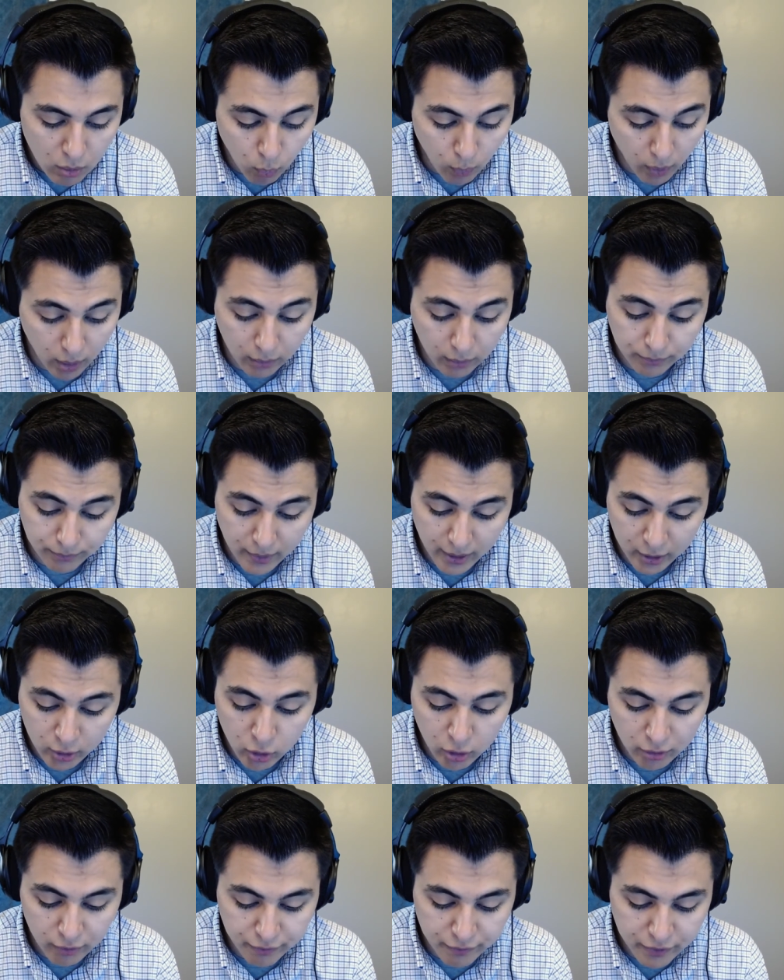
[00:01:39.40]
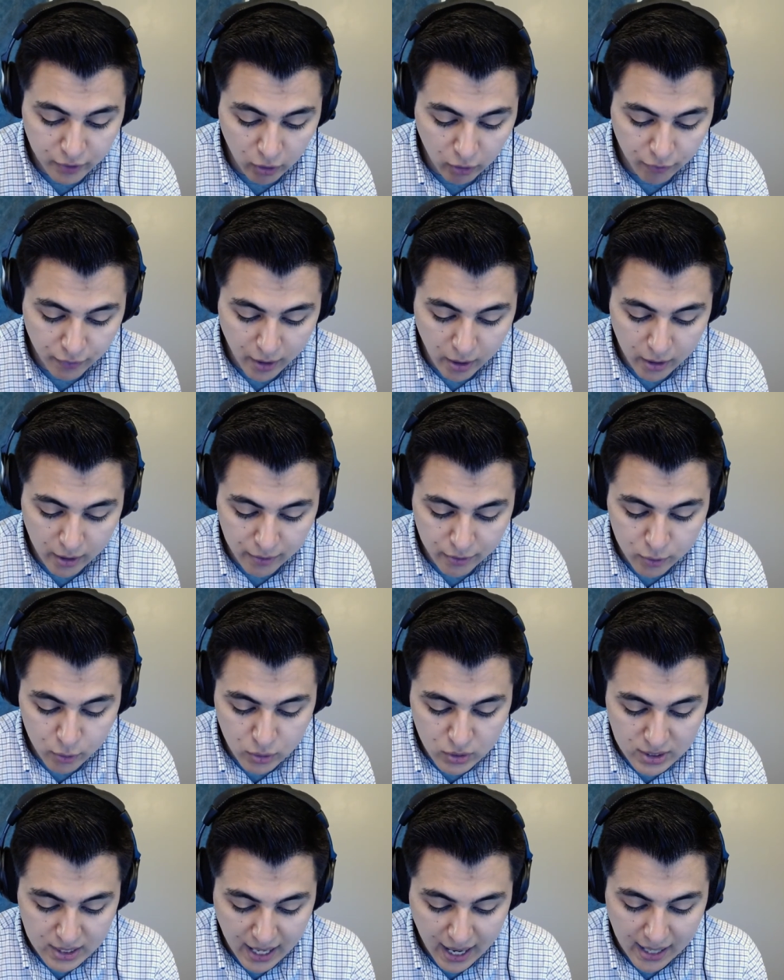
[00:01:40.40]
Well, I couldn't feel very
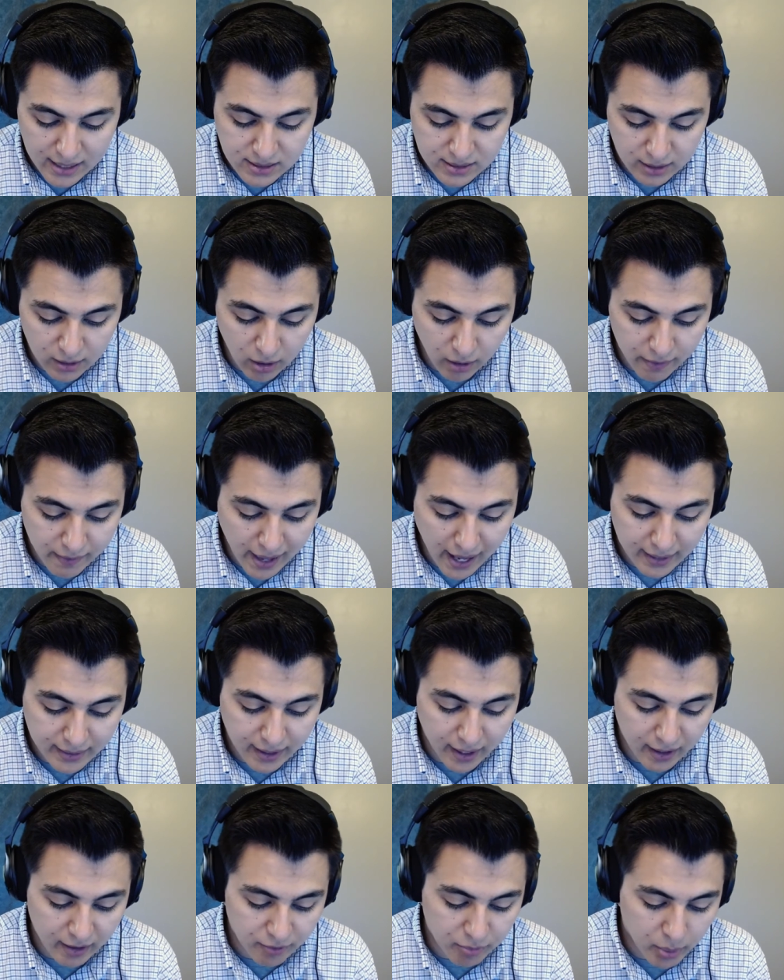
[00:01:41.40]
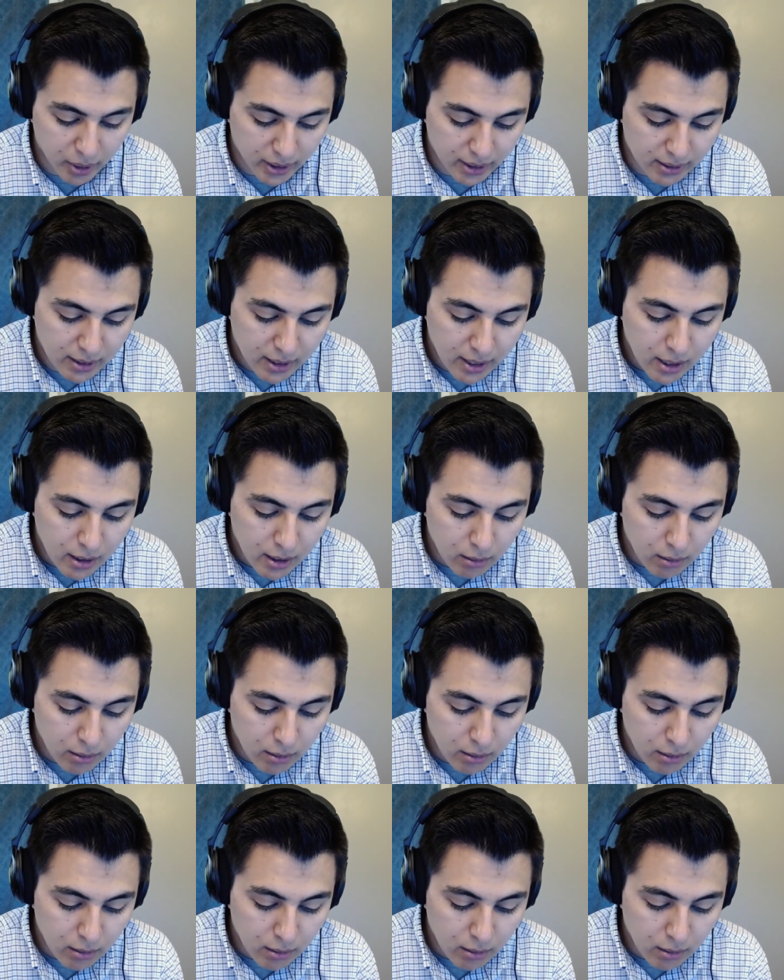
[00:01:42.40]
enthusiastic on that kind of money,